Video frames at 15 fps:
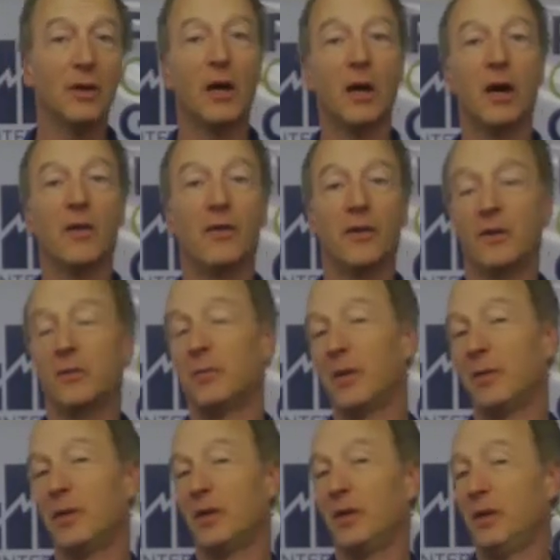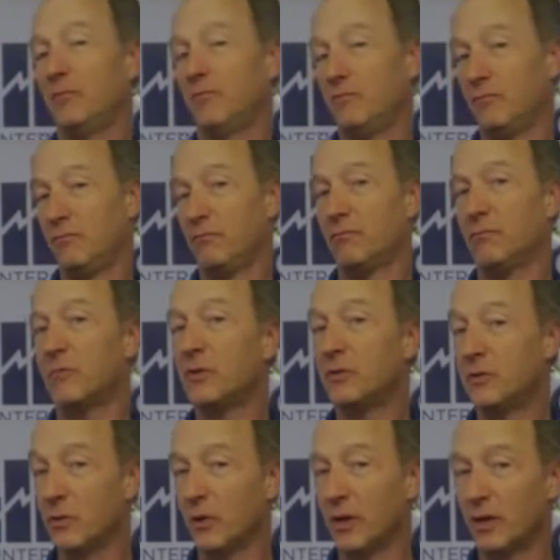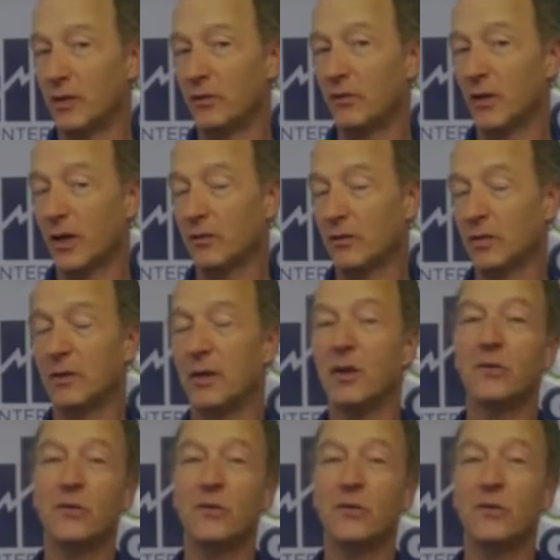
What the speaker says: that you may be doing in cycling.